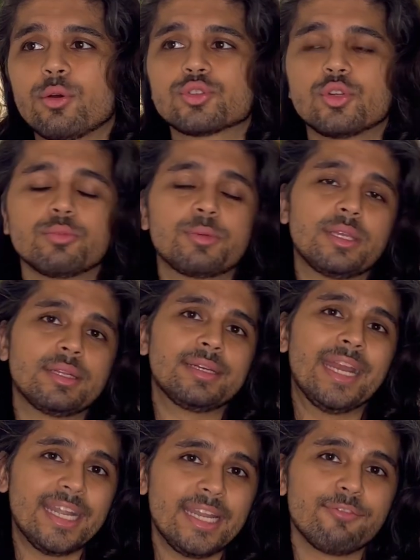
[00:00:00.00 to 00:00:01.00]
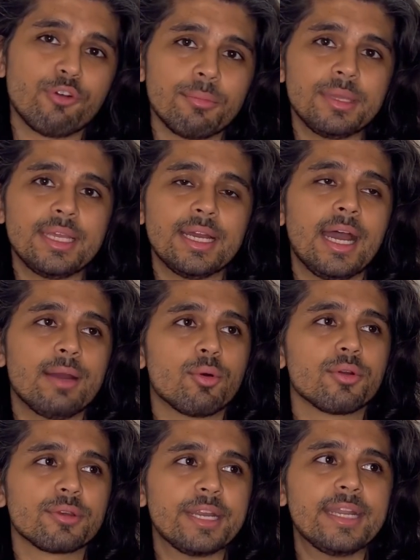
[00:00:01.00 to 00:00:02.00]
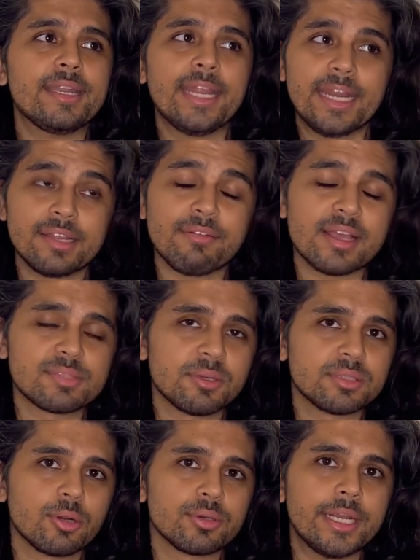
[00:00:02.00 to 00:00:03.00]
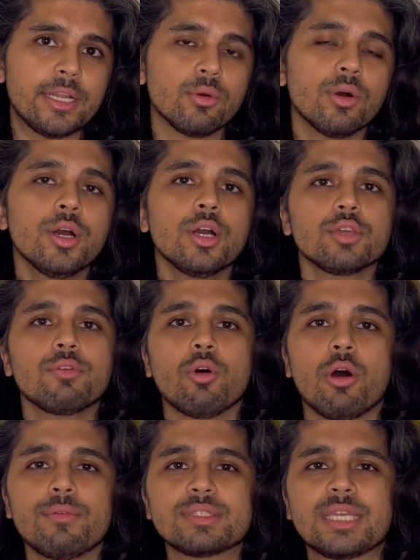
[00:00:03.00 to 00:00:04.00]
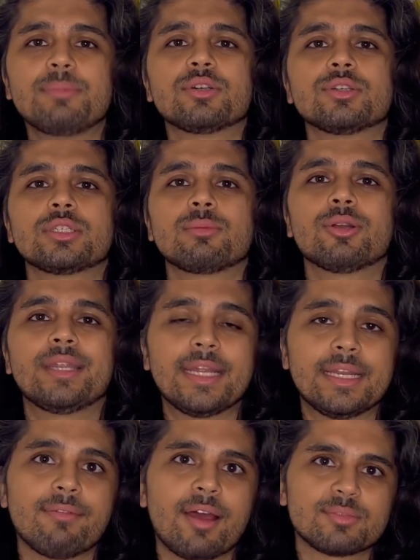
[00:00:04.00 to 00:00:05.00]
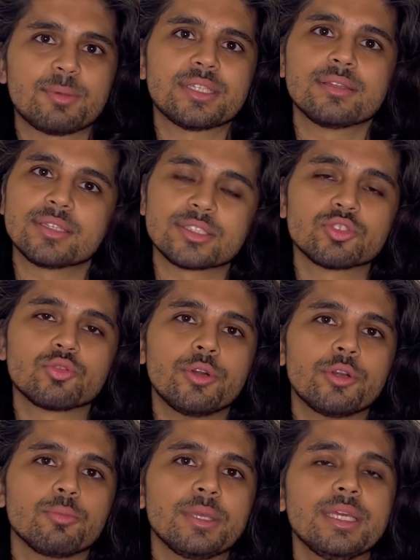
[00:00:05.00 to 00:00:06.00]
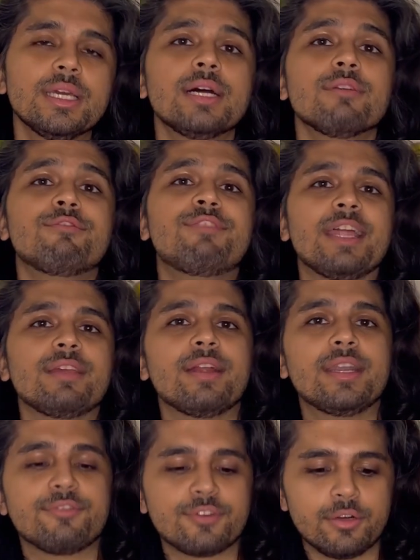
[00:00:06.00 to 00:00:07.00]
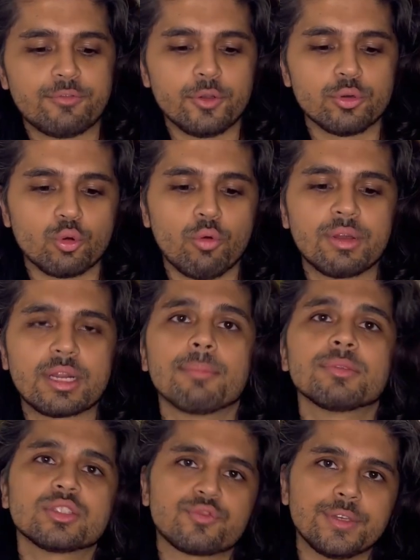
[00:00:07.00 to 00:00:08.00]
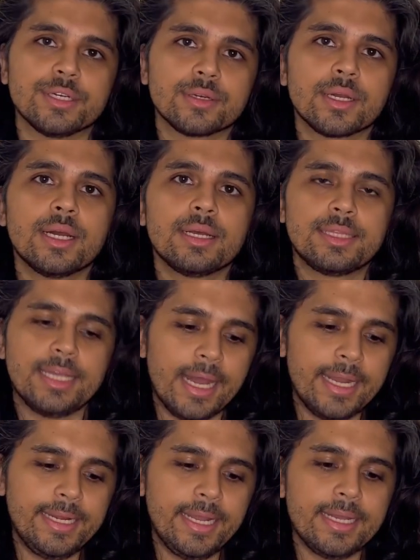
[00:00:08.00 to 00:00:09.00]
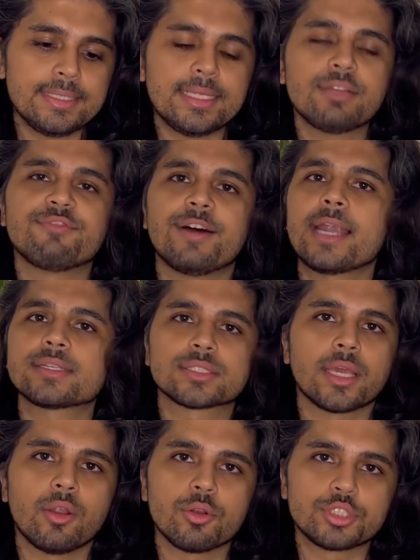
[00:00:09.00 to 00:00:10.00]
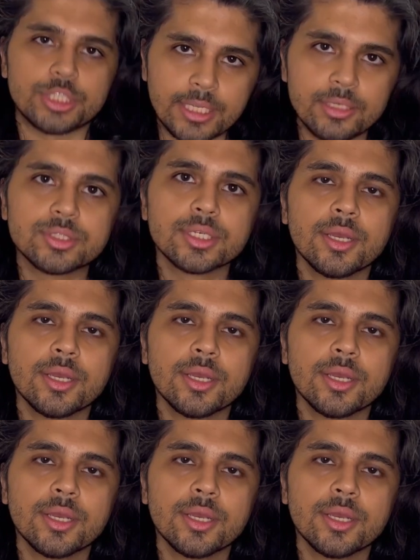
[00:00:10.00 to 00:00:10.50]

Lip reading: is going to be deadly for me, I want to read negative aspects about keto, you will always keep searching about negative aspects, and this is going to be very, very difficult for you to overcome this fear. The idea is that facts cannot change.